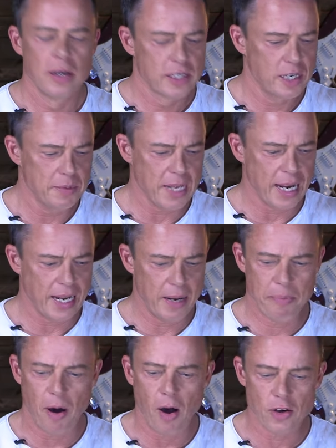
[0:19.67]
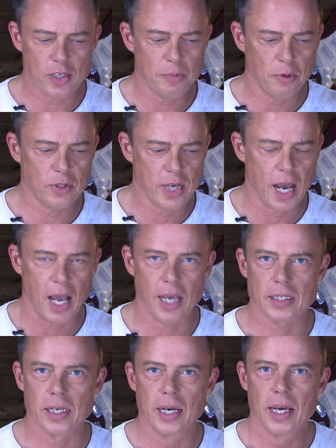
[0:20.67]
Seems like an impossible
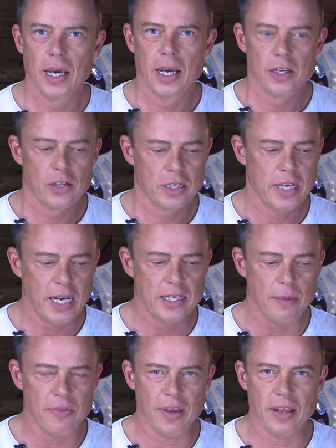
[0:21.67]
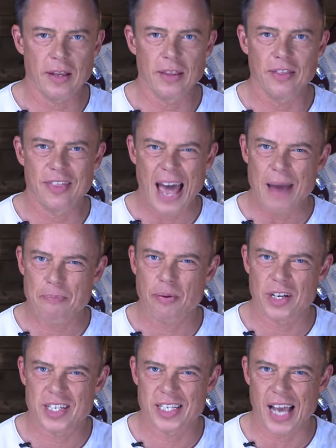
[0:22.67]
task to take something that
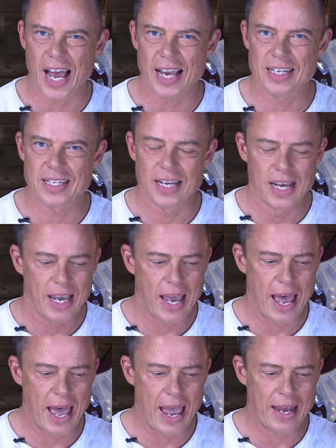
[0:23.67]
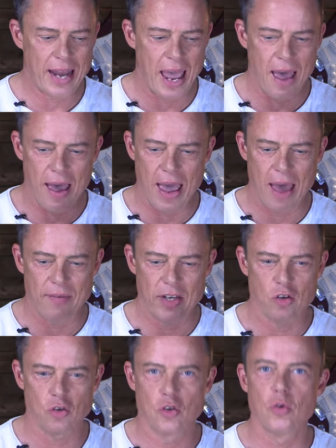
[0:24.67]
precise and
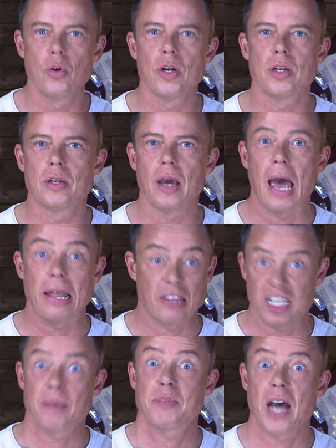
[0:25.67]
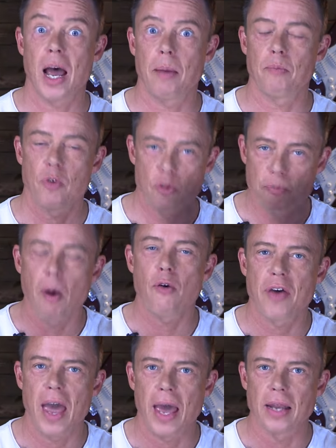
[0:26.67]
having to do it at the same time with
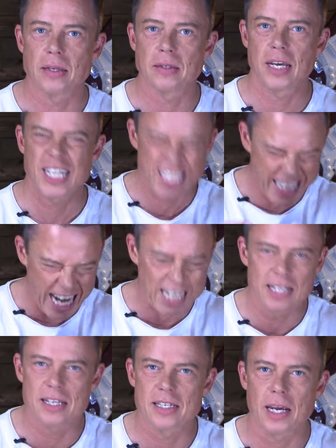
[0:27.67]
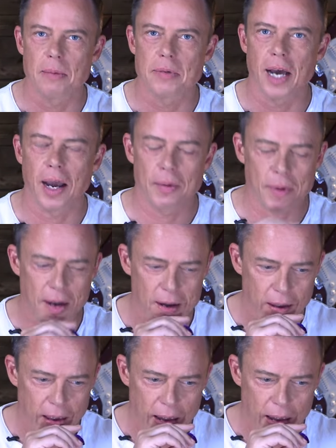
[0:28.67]
both hands, exactly the same time, right?